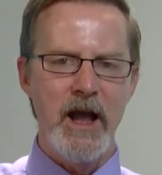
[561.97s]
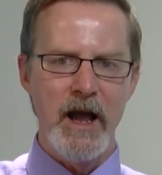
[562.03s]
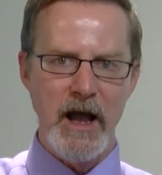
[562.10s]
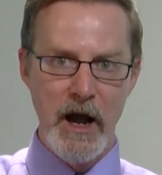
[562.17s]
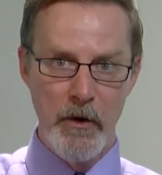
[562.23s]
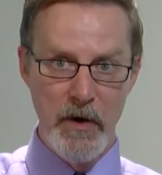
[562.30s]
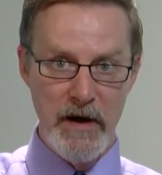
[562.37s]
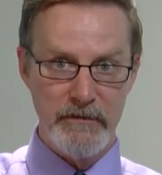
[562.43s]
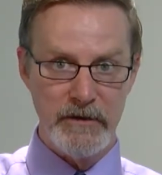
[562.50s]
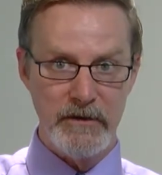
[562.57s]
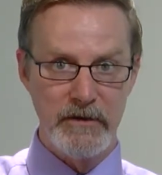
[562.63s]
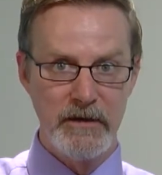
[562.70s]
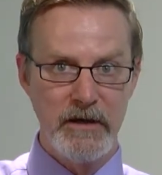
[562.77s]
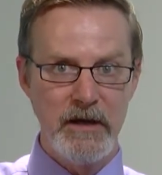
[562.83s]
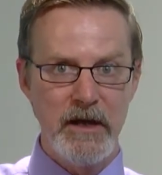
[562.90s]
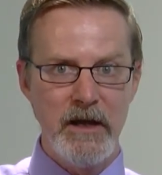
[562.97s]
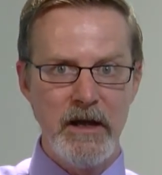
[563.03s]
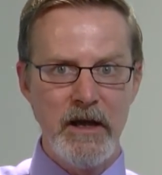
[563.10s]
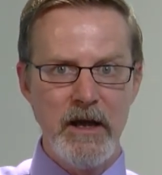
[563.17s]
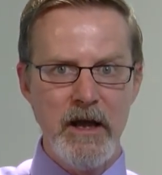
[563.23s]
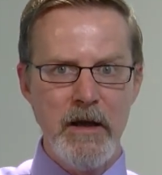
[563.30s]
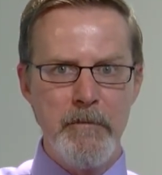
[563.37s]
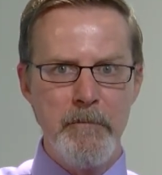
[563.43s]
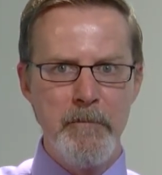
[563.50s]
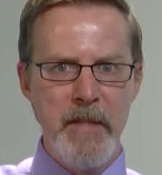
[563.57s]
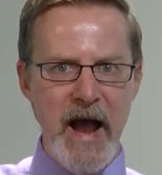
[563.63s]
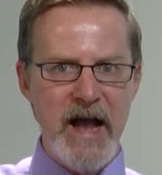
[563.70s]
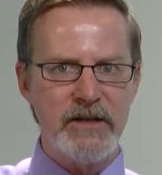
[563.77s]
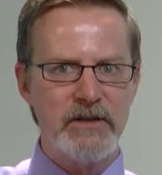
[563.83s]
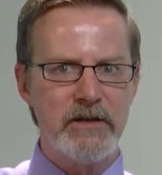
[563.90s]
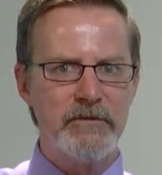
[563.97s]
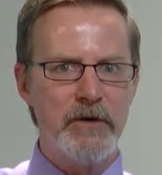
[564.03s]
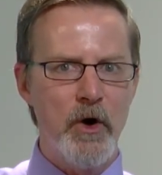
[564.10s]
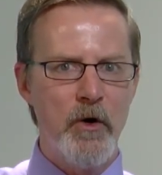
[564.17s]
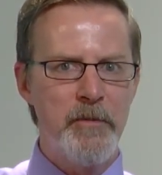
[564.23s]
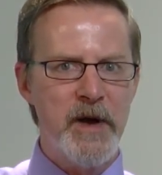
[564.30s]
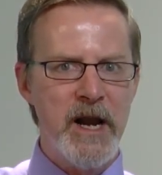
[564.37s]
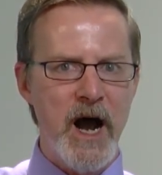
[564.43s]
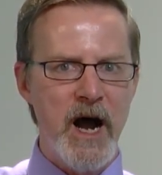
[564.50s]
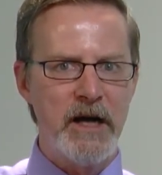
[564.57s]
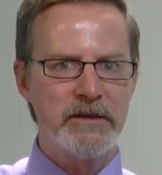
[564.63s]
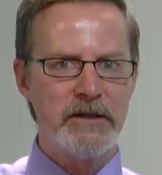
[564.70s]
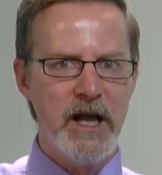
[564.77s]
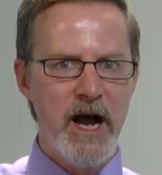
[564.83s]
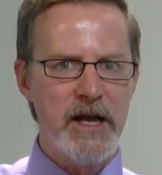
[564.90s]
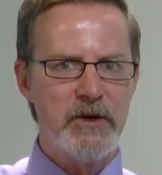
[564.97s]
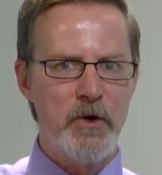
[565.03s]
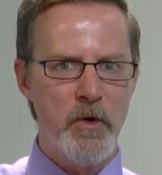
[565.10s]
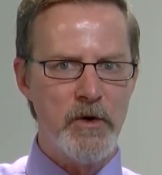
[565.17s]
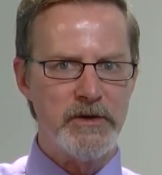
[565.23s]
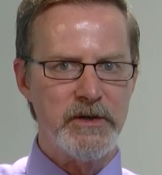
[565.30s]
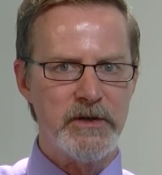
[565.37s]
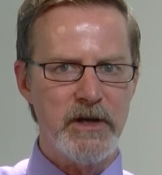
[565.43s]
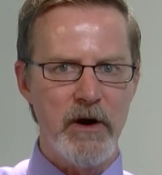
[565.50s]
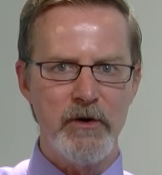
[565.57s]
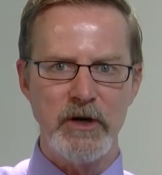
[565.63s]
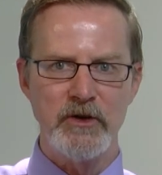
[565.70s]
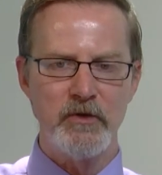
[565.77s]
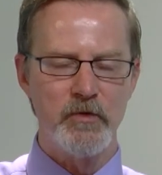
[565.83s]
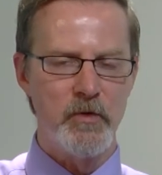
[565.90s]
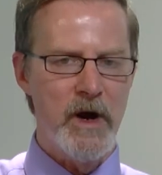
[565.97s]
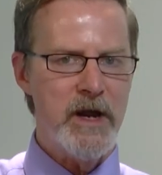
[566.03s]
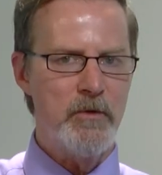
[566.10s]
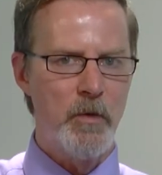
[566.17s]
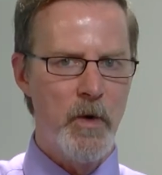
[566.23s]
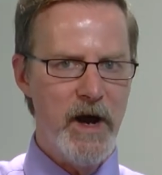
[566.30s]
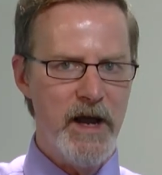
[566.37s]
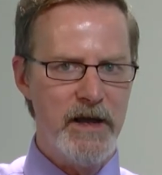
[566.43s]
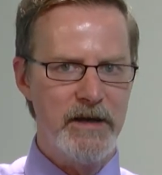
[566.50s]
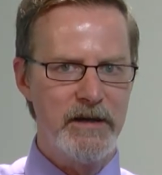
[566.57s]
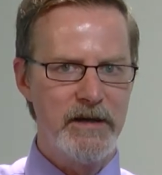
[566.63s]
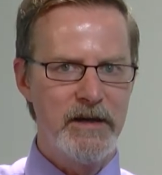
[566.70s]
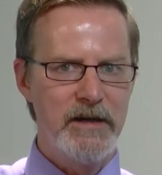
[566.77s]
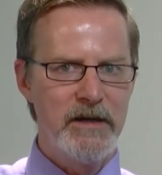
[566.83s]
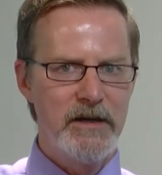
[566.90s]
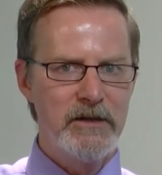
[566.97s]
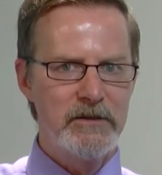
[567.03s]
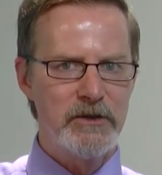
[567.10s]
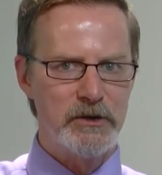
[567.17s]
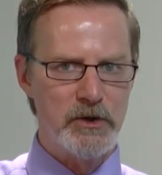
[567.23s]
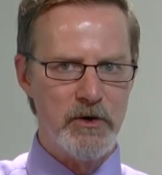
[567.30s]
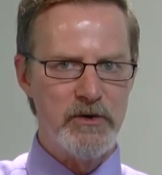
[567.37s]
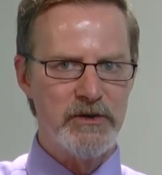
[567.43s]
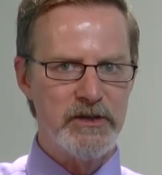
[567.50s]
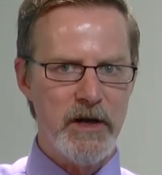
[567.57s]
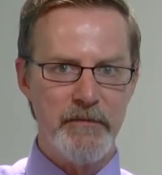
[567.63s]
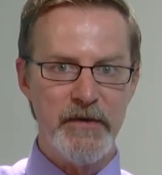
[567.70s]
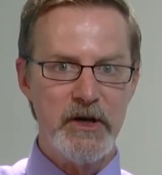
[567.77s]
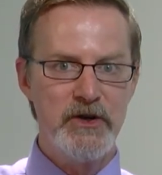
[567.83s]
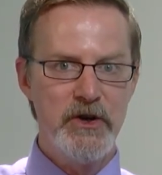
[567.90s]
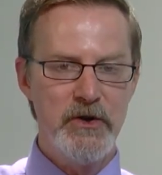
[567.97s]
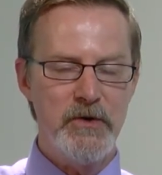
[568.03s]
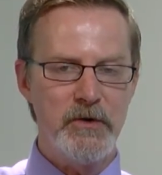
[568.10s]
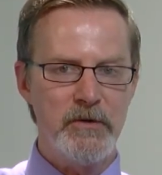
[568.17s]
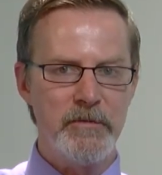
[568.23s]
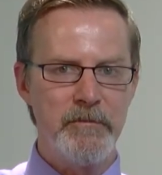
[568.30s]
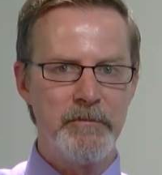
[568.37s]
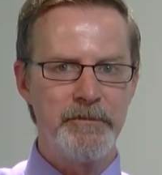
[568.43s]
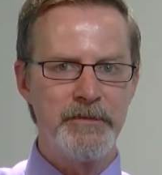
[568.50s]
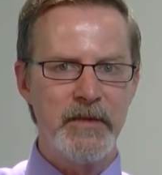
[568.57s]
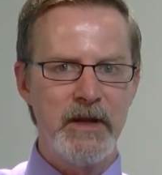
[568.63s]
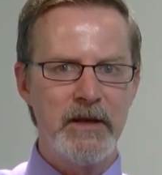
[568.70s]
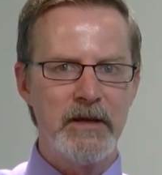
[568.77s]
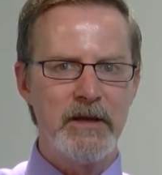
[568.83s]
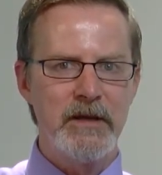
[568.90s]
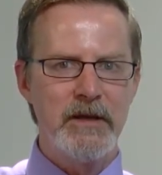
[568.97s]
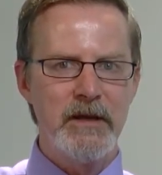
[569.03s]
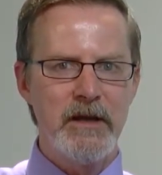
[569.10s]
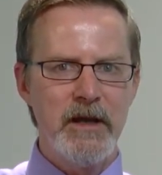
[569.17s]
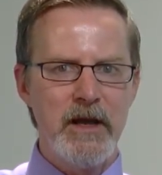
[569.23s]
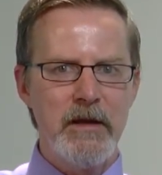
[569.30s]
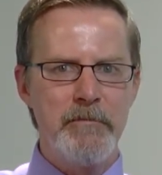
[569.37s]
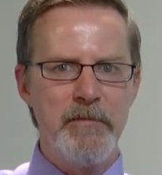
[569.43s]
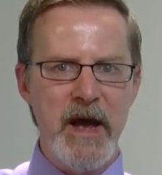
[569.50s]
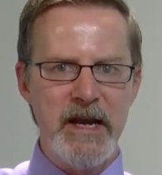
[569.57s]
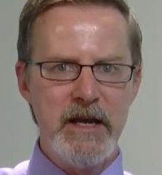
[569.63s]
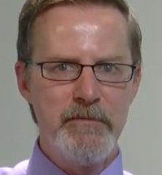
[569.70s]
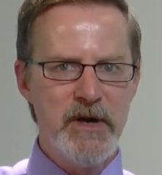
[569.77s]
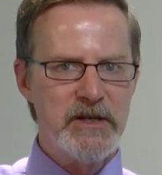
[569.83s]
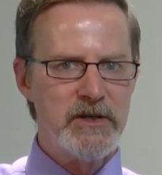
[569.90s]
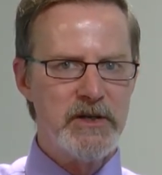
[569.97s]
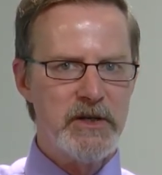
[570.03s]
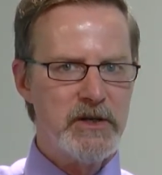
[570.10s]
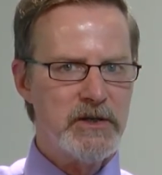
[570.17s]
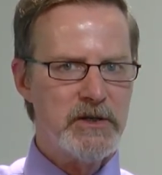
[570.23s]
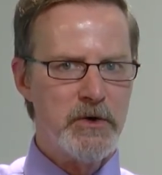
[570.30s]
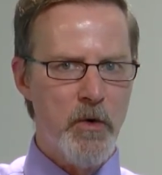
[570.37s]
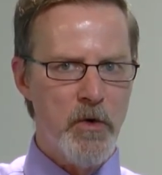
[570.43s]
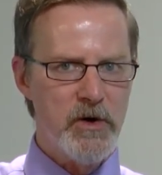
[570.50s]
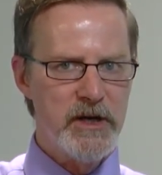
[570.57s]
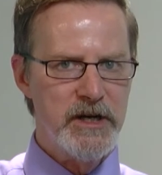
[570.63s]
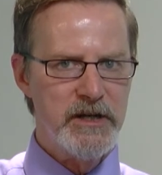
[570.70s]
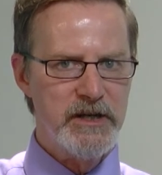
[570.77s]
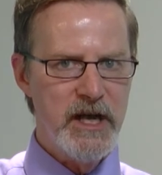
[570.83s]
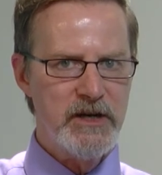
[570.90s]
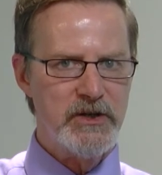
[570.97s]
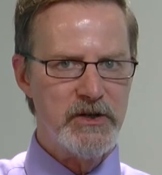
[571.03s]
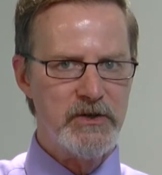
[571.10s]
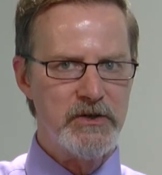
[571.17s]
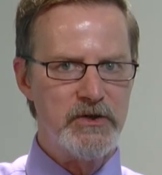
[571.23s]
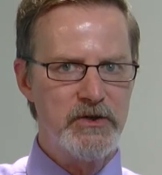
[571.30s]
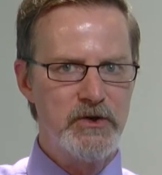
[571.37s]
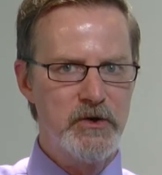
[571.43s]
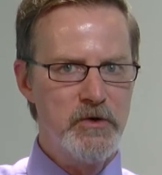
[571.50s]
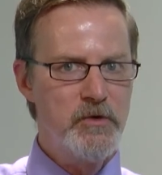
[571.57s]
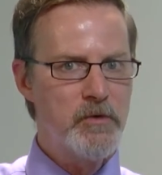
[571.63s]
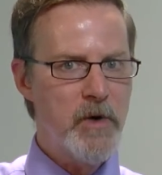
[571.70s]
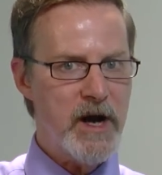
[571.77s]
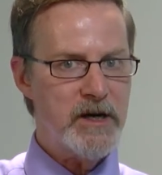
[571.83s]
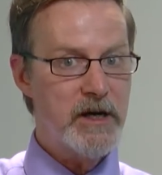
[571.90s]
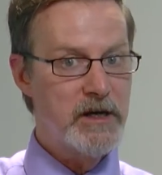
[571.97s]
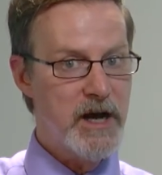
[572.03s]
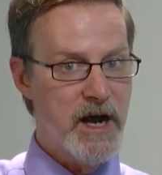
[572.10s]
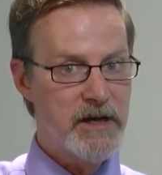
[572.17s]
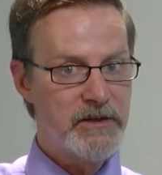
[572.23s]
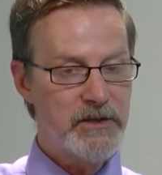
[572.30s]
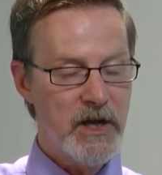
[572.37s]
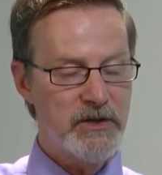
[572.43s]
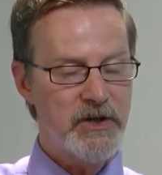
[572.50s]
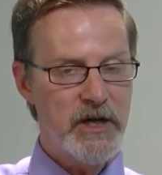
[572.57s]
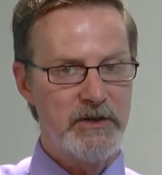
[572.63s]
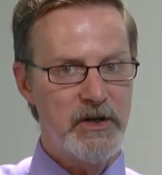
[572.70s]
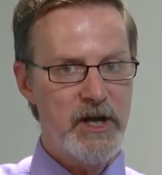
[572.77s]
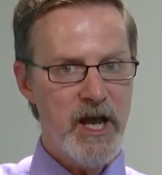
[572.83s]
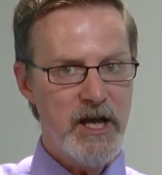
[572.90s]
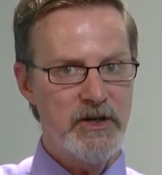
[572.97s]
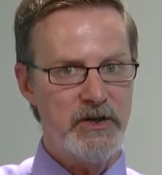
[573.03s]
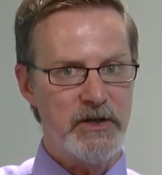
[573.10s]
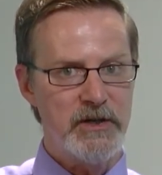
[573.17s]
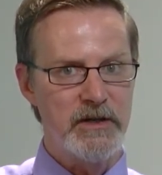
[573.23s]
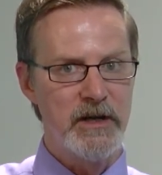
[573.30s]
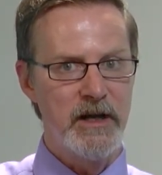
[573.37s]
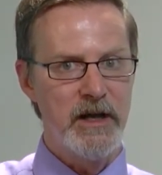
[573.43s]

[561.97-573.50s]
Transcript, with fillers: However, massive open online courses are a great way to learn something new. Many businesses and organizations do recognize such education